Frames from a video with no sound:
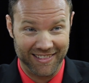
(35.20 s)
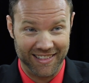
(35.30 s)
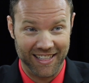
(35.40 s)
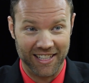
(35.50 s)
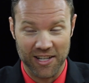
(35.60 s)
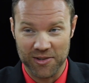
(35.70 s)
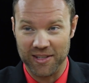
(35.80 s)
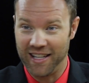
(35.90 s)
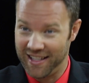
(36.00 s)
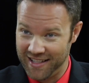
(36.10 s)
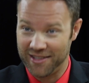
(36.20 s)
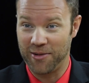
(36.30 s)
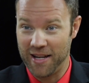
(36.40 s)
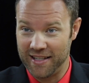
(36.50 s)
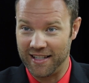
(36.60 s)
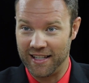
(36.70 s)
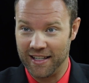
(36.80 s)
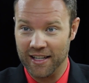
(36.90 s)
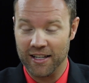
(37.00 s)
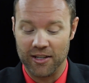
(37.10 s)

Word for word: Yeah. In the country, and that, that's crazy. Yeah.